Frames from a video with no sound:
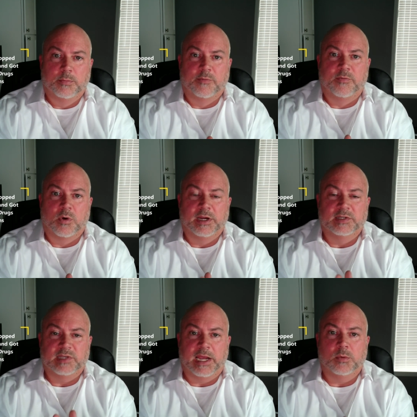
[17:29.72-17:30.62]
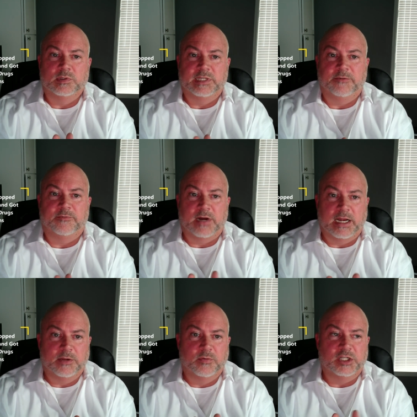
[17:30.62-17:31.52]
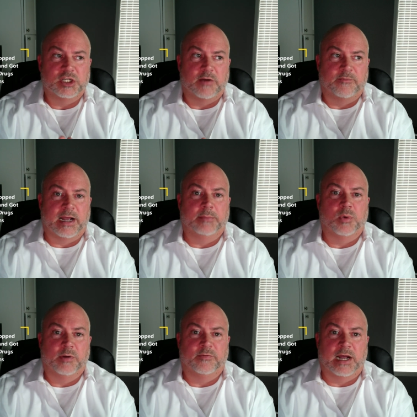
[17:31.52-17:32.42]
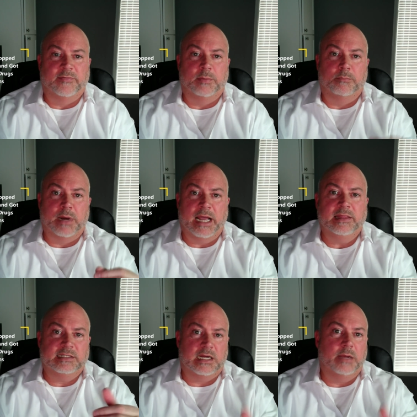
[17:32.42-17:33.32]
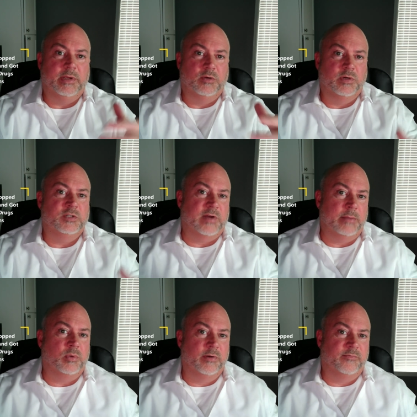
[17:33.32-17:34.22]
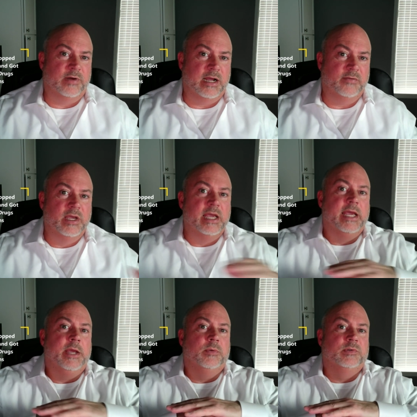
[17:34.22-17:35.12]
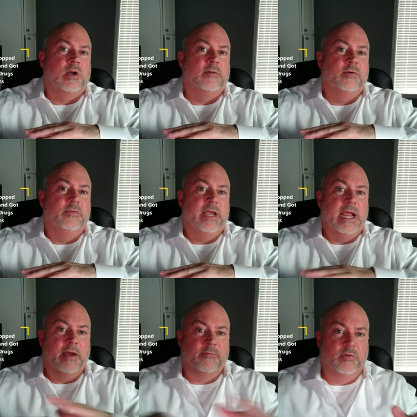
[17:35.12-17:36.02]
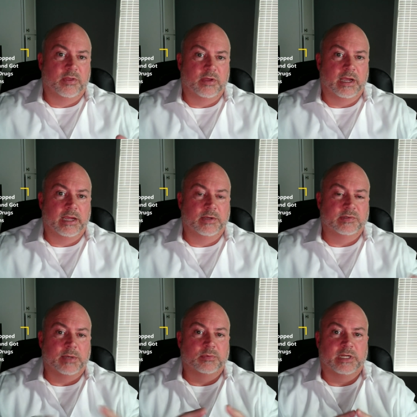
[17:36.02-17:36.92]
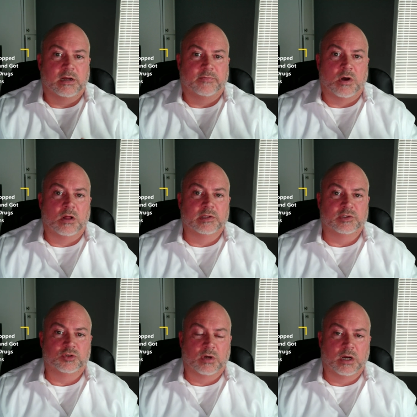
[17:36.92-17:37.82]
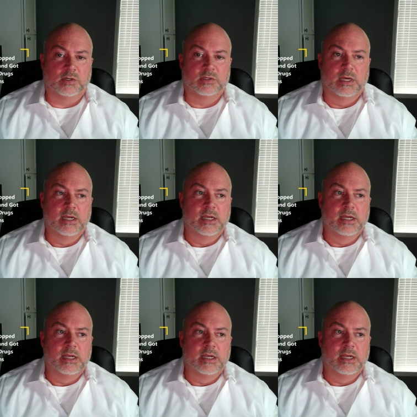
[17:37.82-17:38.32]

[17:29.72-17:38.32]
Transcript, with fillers: before his A one C finally reached a five point five. And by the time he'd reached five point five, he was off of everything. He was able to get off all his drugs.